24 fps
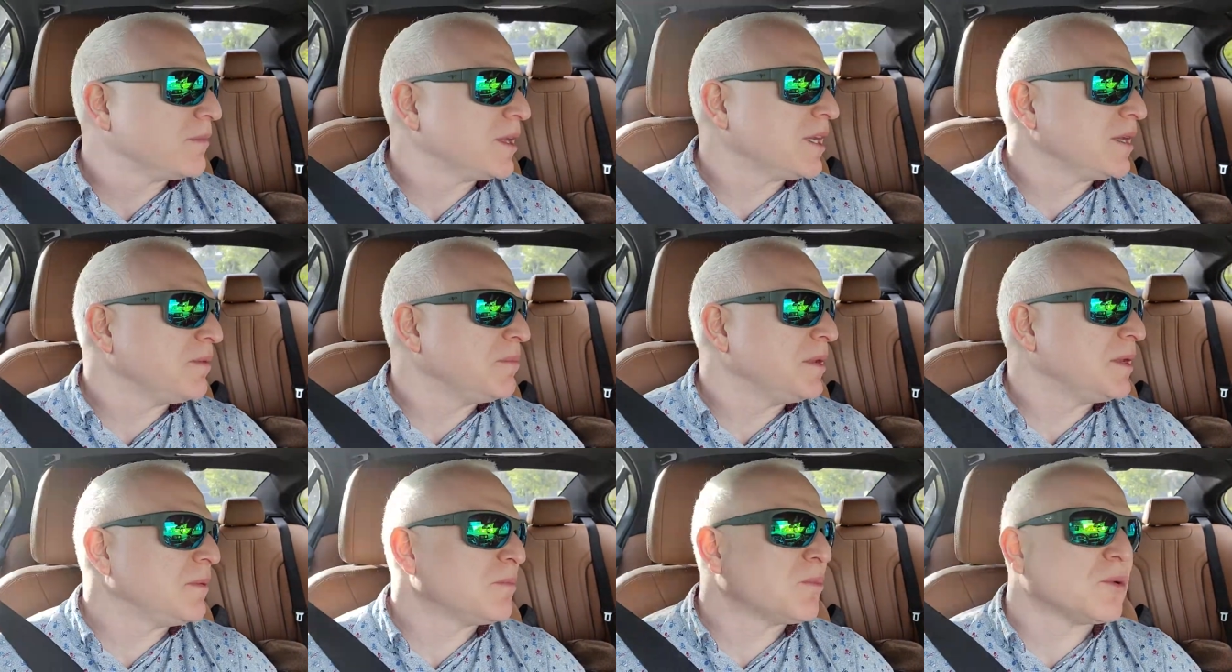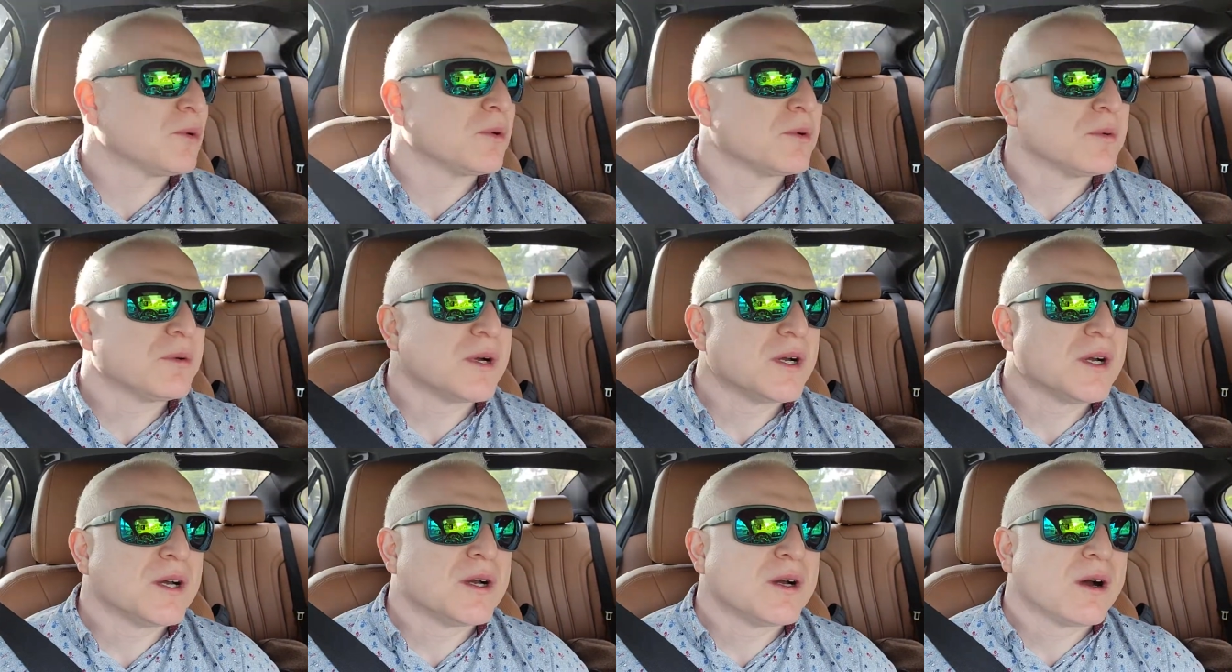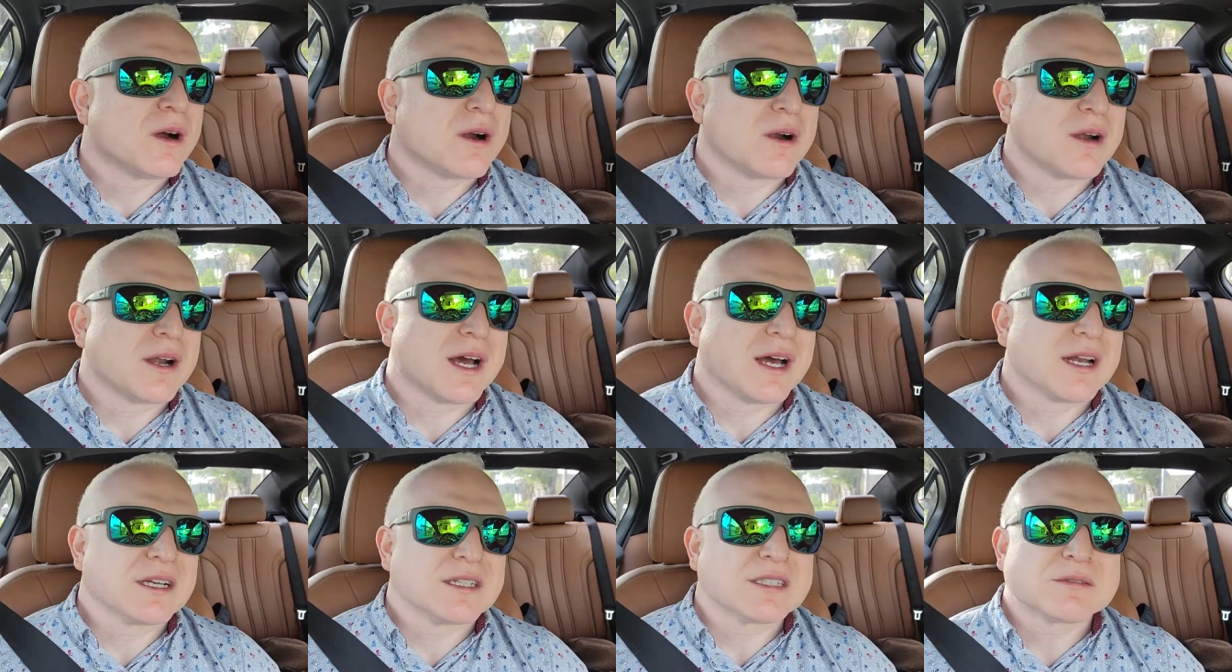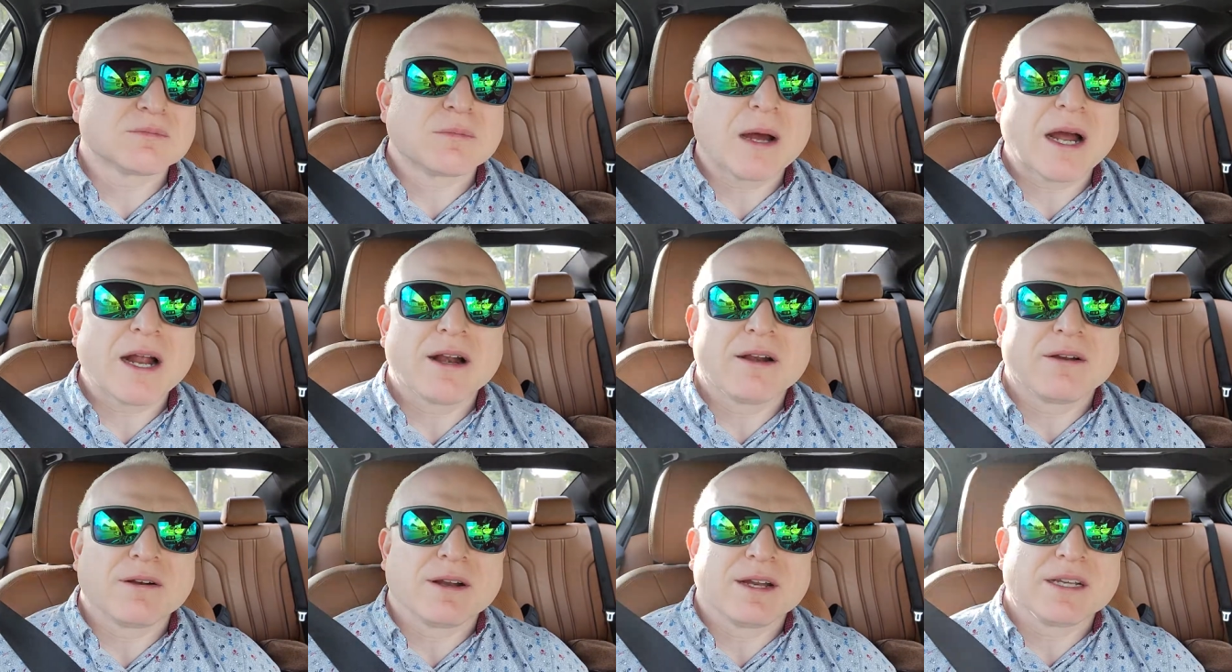Many people are not
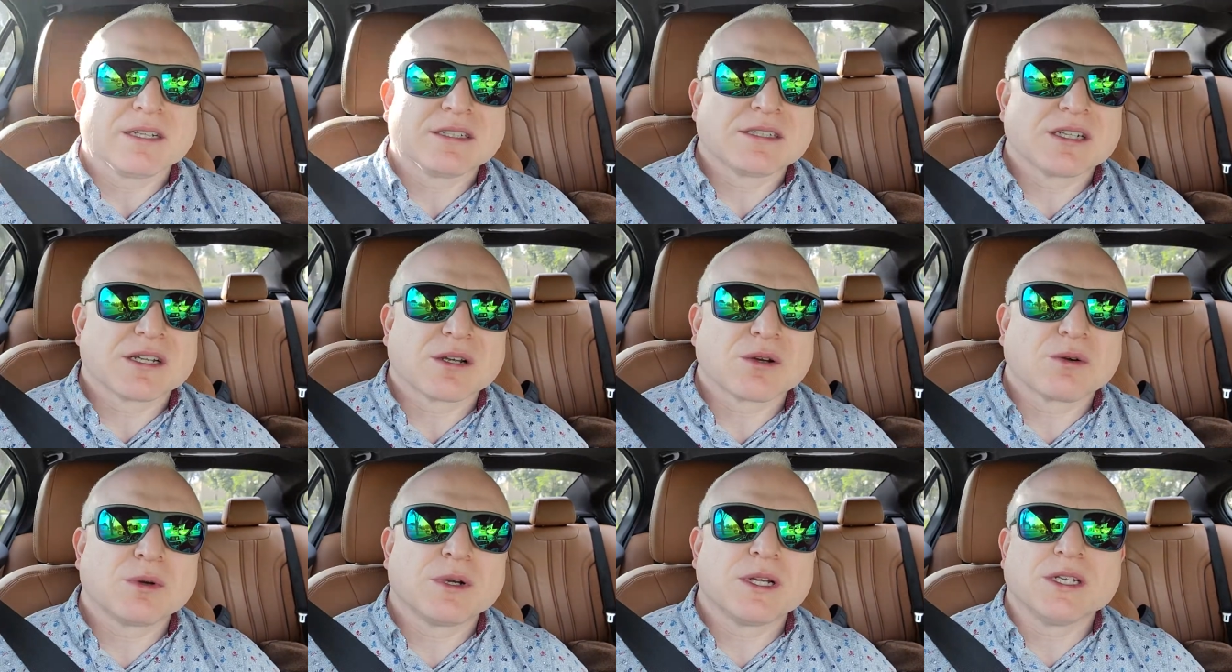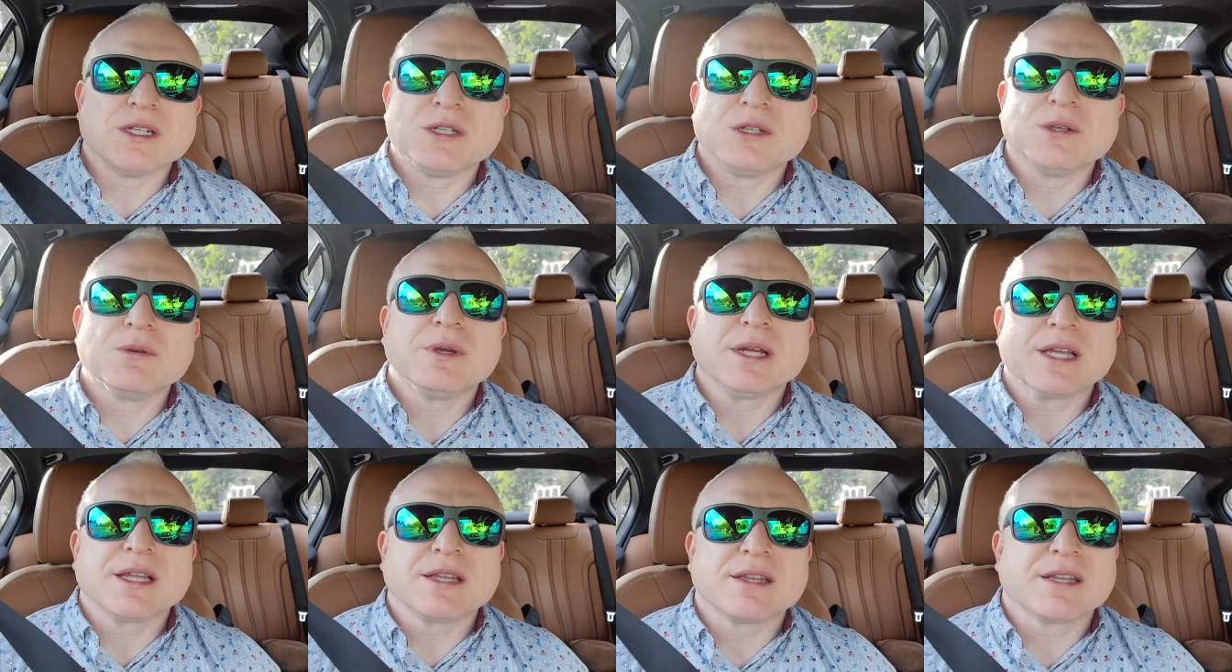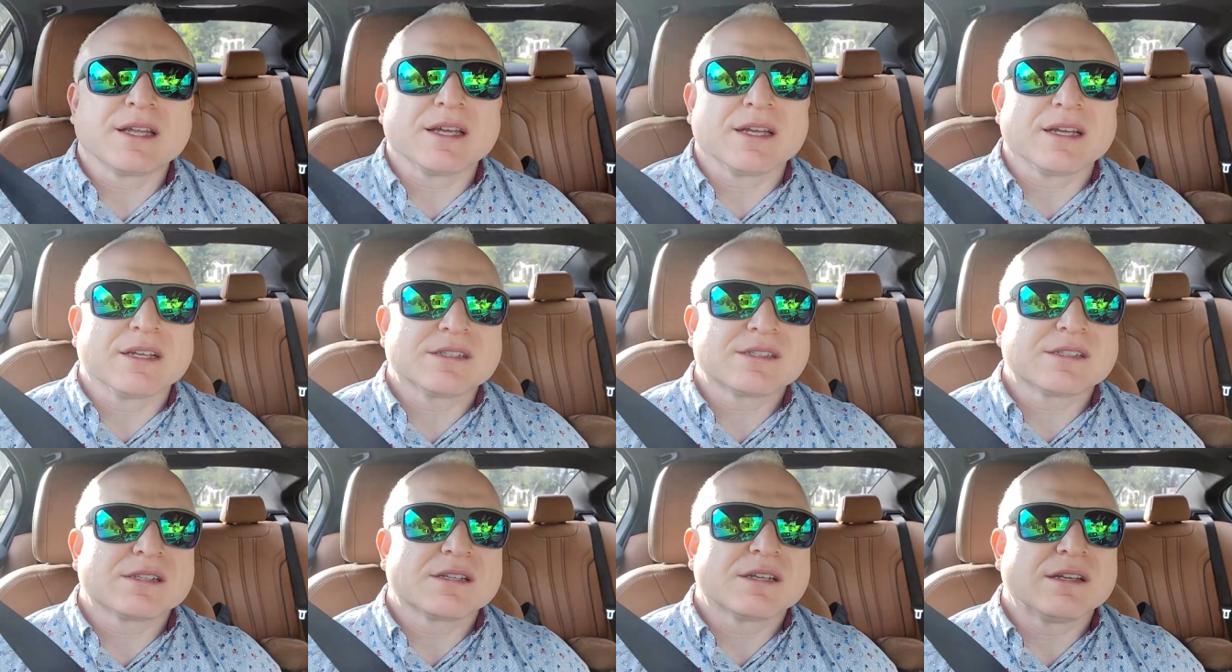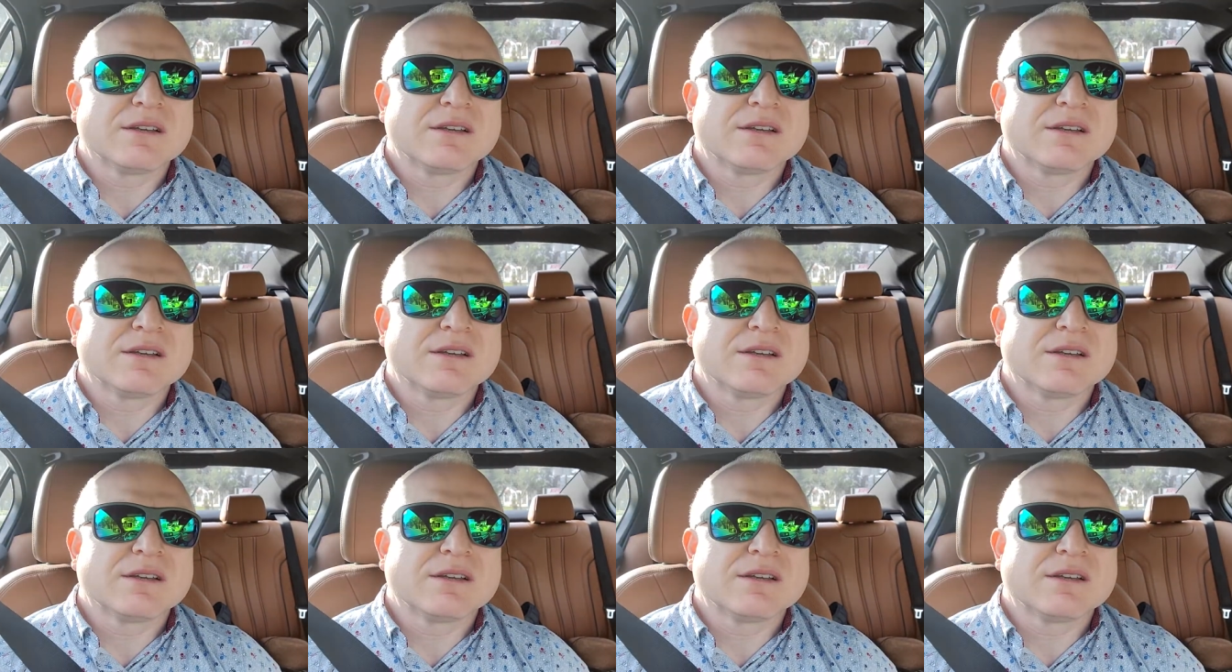aspiring to quit doing things.